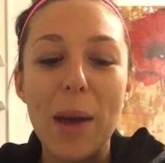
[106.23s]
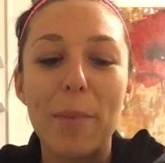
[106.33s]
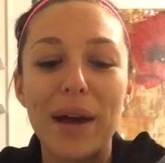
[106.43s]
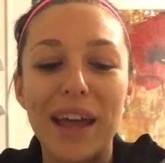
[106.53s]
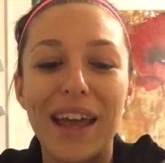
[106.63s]

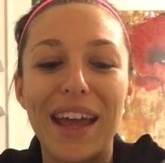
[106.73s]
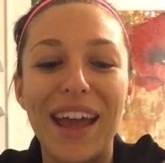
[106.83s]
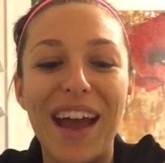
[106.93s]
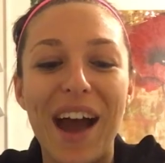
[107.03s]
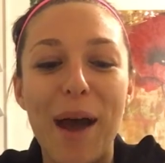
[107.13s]
But
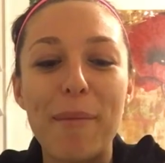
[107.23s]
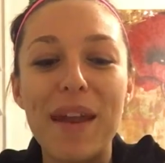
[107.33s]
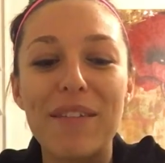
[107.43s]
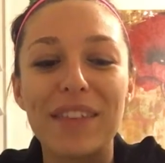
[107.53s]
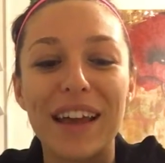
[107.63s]
I'm
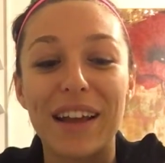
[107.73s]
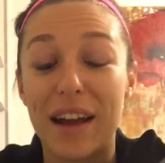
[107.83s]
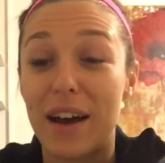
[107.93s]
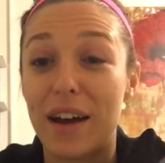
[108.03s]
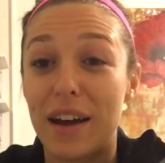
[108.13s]
never, like,
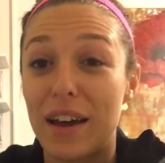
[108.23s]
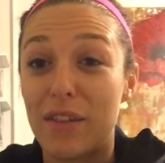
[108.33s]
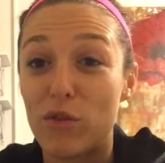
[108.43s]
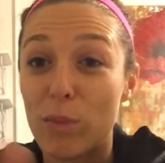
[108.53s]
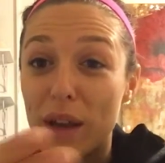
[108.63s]

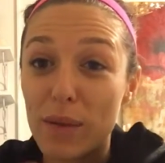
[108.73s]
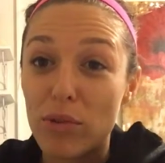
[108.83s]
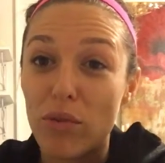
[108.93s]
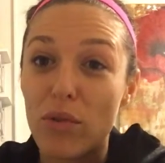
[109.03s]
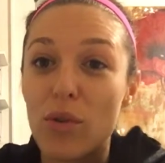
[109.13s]
if you pick up
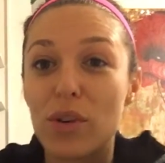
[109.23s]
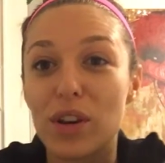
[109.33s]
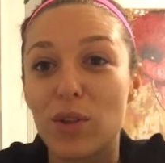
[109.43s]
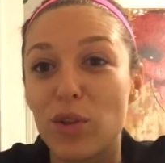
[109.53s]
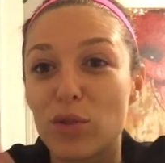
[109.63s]
the phone and
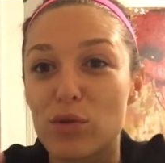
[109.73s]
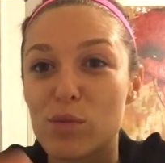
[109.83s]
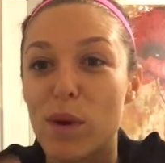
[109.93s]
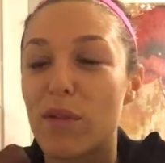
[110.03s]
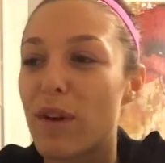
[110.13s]
you look through
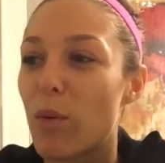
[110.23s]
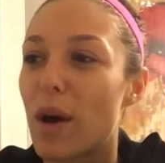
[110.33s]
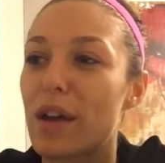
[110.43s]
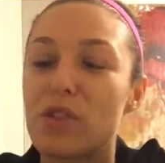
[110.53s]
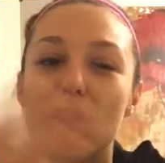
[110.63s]
Spotify
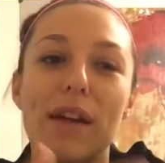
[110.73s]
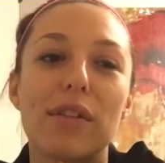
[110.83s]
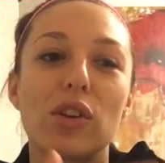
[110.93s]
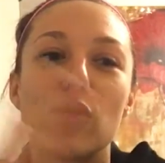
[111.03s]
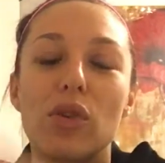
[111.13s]
while you're
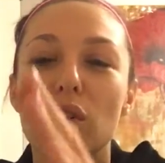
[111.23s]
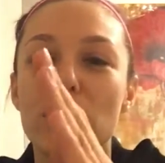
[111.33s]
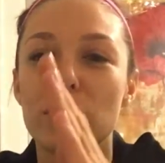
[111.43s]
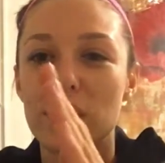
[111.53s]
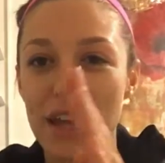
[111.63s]
driving, you're
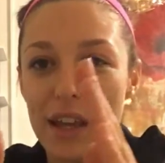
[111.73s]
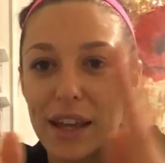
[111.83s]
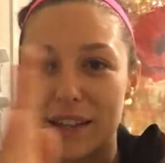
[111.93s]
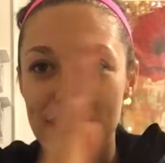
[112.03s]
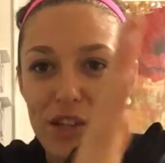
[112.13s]
taking
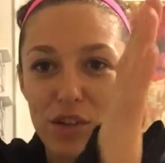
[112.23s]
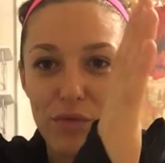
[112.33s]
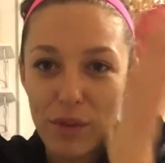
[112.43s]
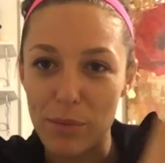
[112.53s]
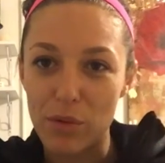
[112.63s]
attention
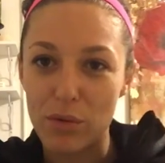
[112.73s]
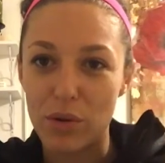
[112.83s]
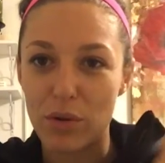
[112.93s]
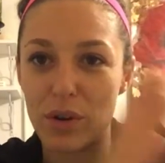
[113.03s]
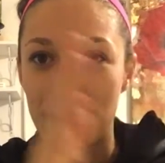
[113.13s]
from the
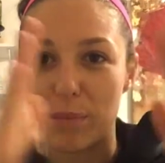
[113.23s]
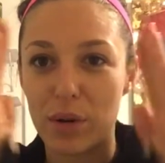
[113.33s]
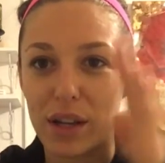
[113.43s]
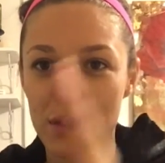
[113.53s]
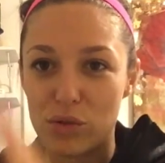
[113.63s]
road and
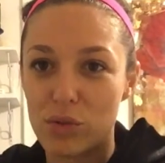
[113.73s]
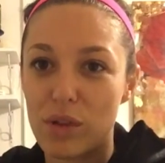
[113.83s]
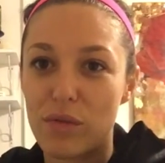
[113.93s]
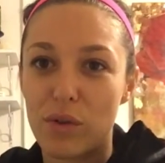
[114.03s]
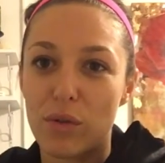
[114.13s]
putting it to
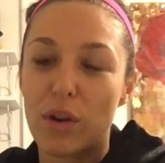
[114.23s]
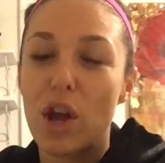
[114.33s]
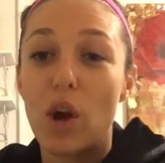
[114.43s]
your phone.